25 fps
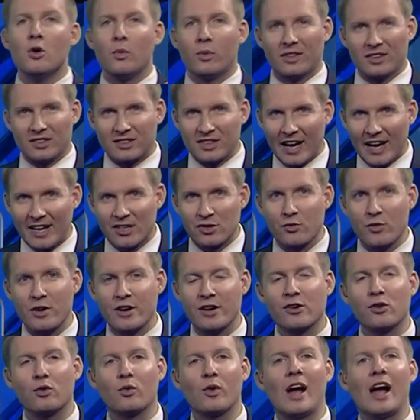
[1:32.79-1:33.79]
With the
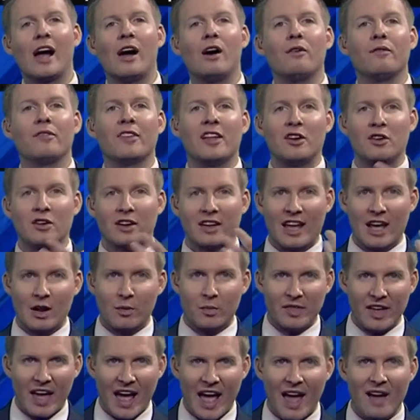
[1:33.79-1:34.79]
saturated ground and again
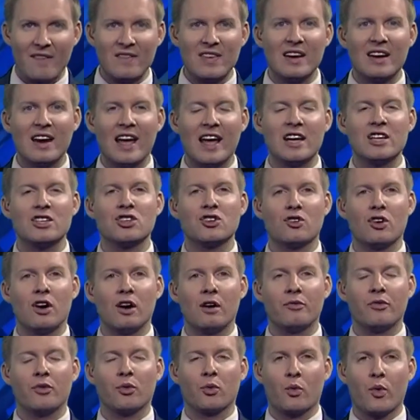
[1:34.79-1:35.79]
with the heavy nature
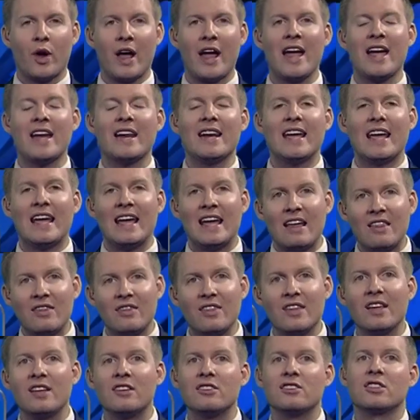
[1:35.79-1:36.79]
of the rain
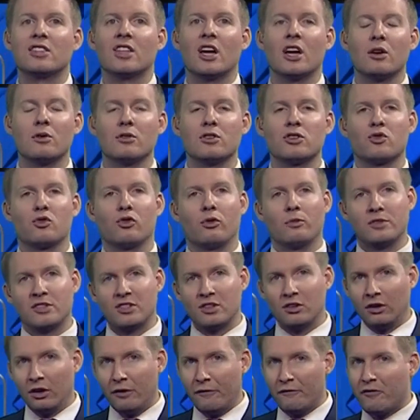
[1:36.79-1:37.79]
in these thunderstorms,
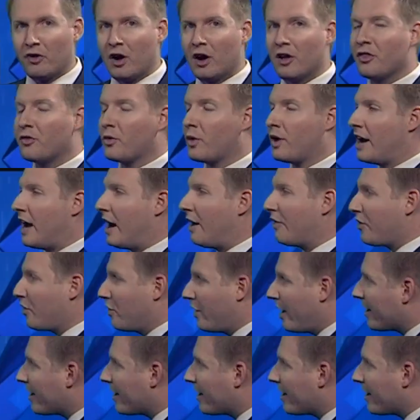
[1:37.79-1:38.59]
still a flood threat out there.